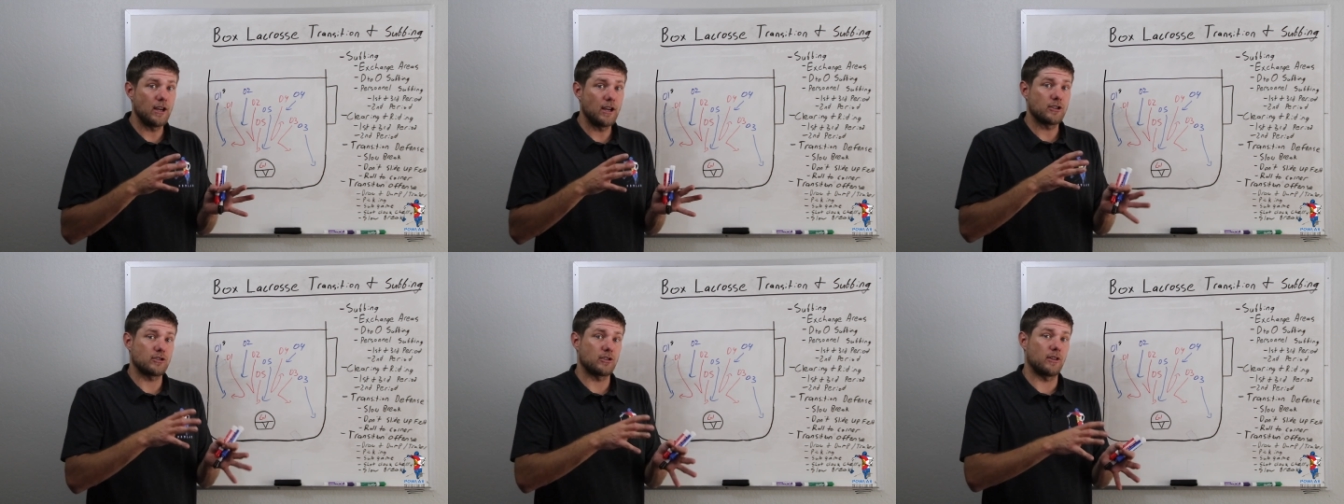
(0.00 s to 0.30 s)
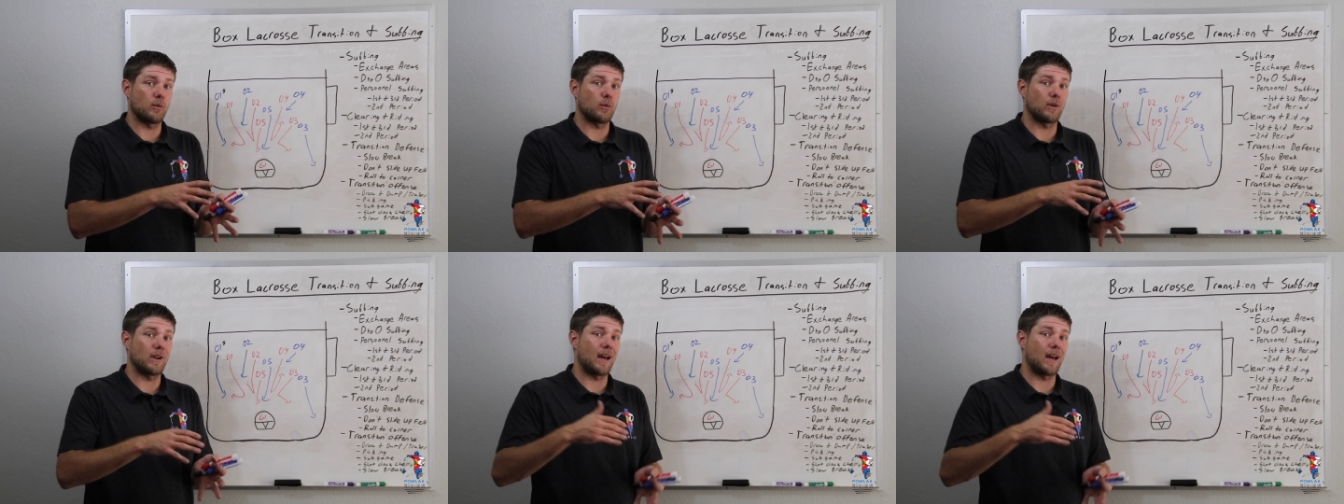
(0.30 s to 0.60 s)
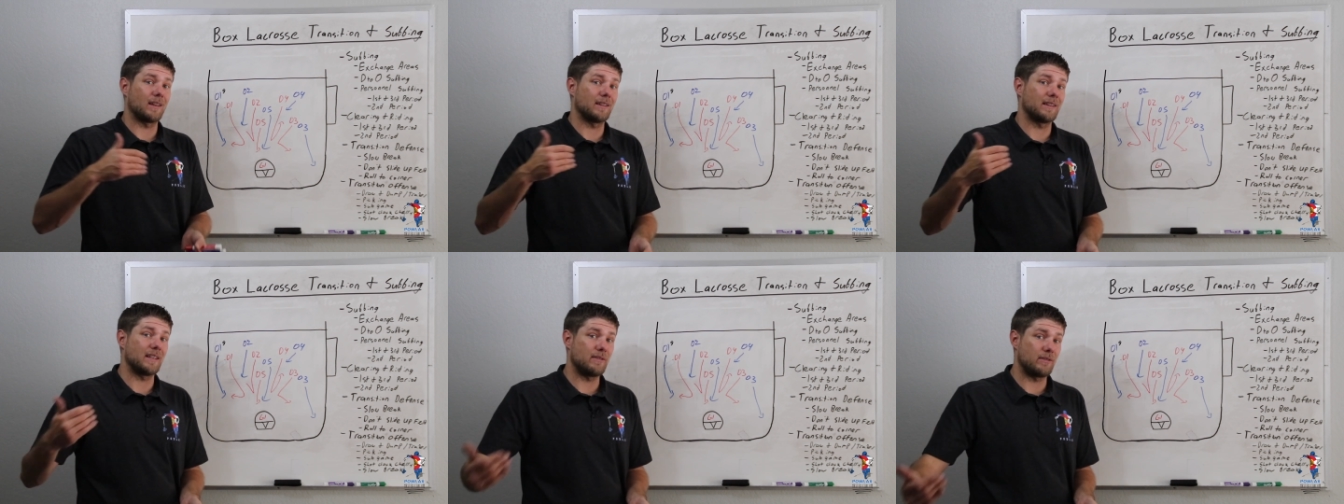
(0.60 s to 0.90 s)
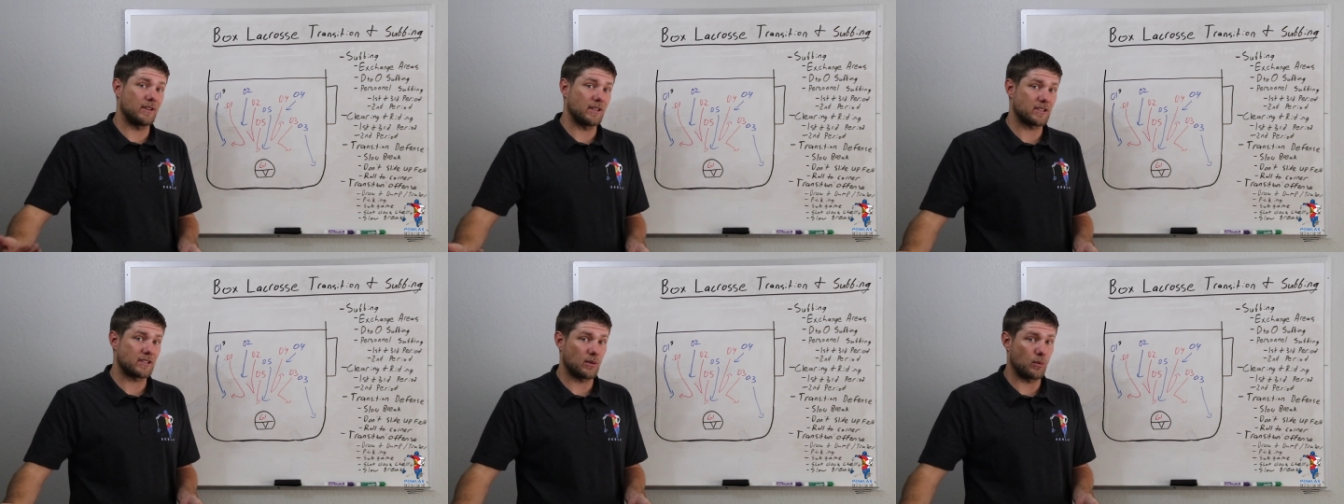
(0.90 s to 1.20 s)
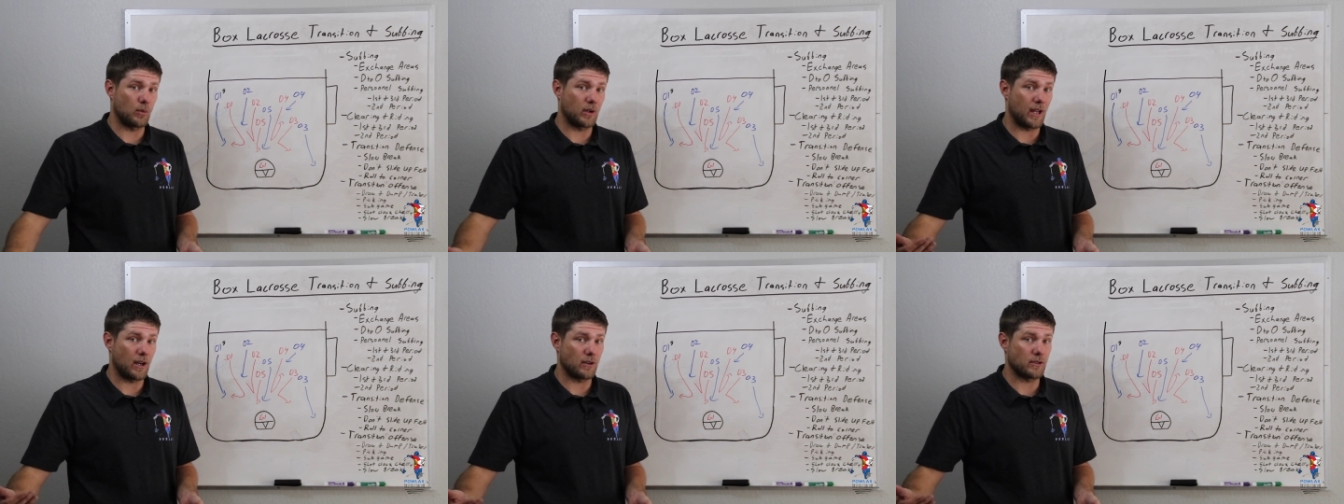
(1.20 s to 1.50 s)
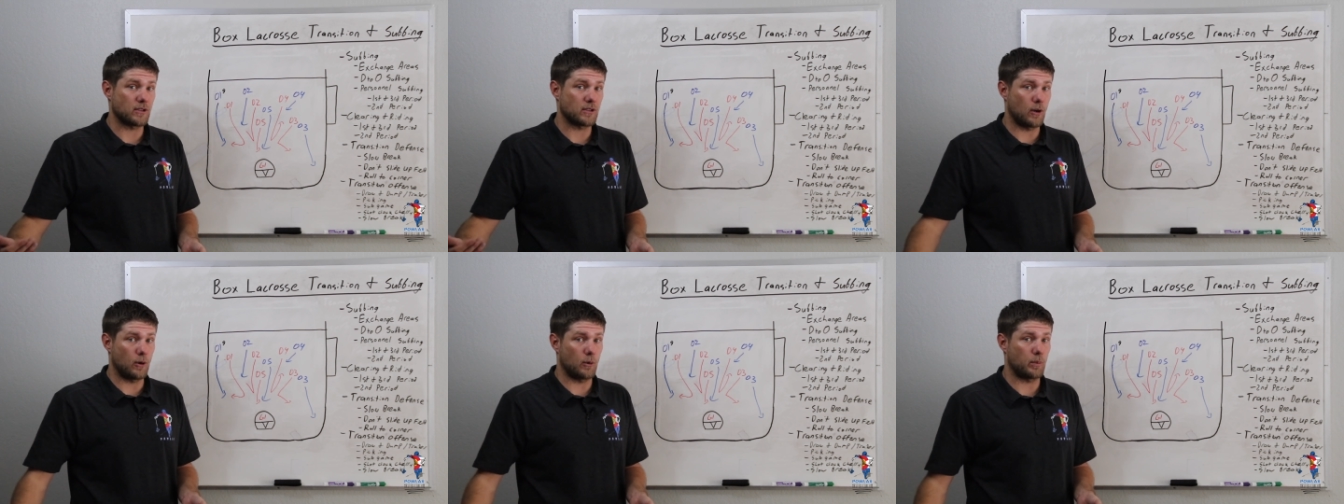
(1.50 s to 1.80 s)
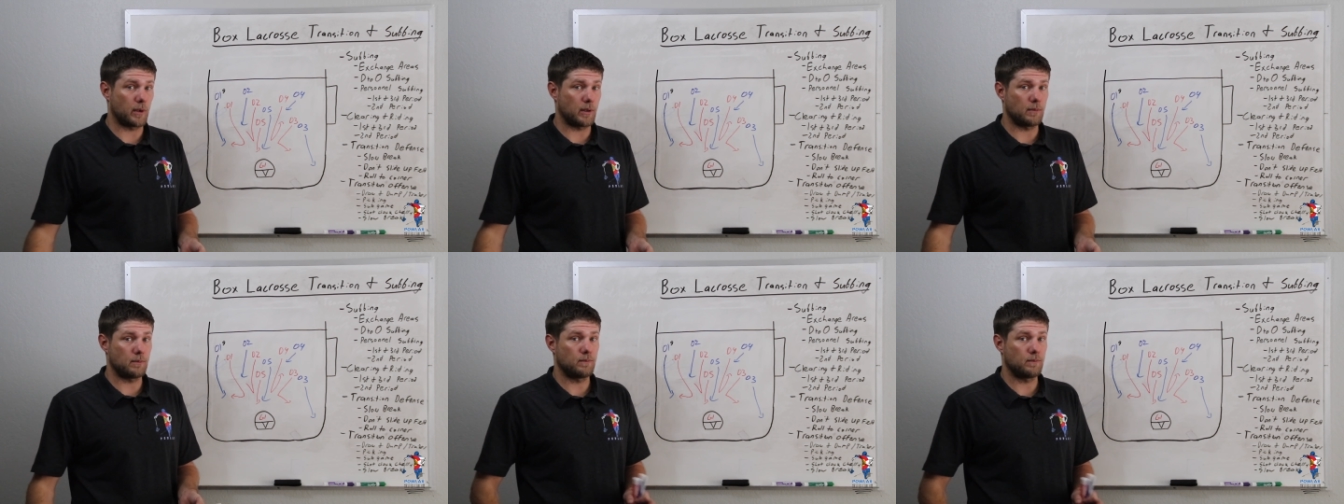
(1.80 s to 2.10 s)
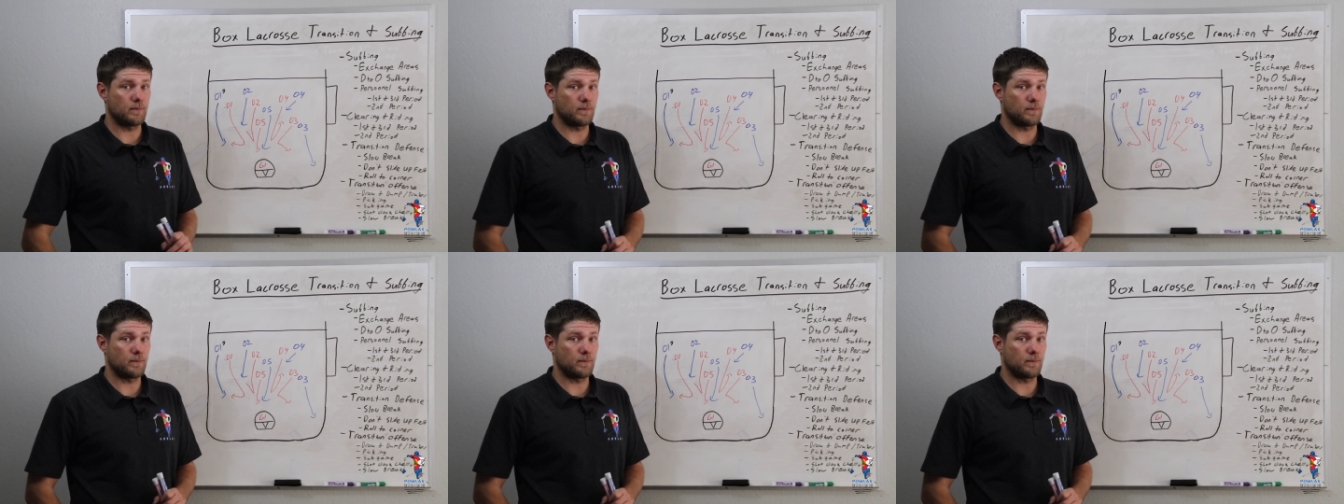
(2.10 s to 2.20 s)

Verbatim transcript: so that we're not leaving someone else open.